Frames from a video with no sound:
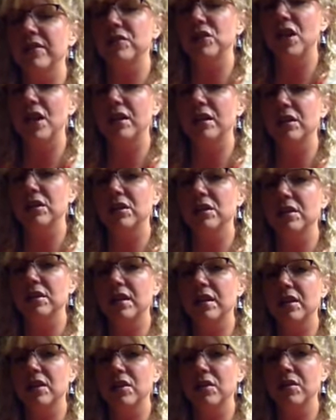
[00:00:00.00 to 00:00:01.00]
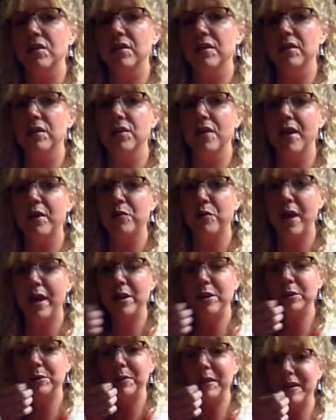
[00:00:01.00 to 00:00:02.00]
Challenge, is that you had
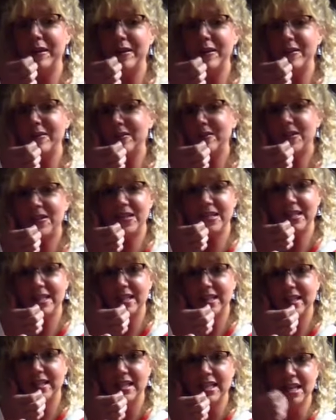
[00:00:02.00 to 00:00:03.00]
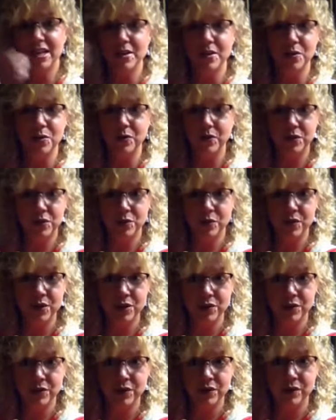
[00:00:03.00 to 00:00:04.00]
writer's block. You started to wonder what you
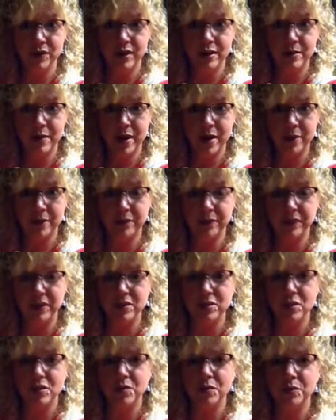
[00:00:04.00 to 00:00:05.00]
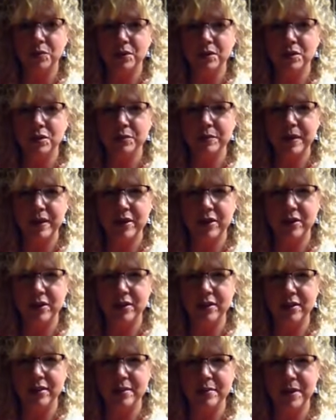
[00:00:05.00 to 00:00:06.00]
were going to write about. So we're going to do better
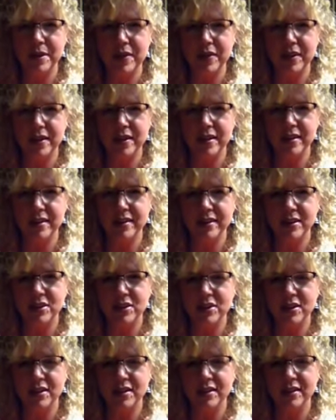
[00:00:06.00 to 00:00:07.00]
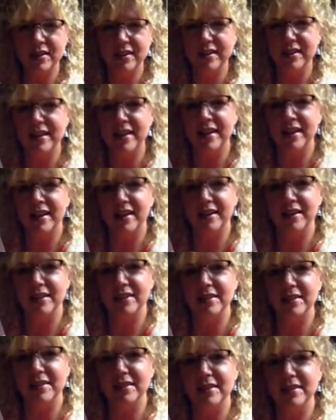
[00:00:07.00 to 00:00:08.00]
about that this year
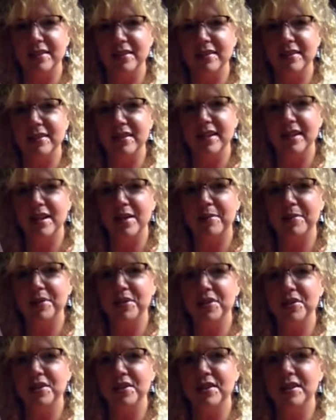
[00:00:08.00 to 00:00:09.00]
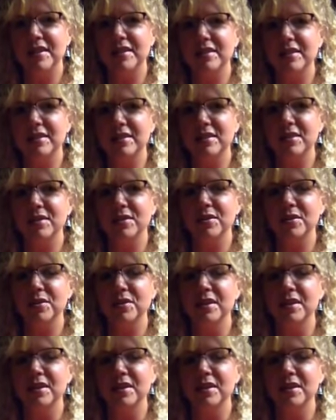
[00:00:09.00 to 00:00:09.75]
and take opportunities to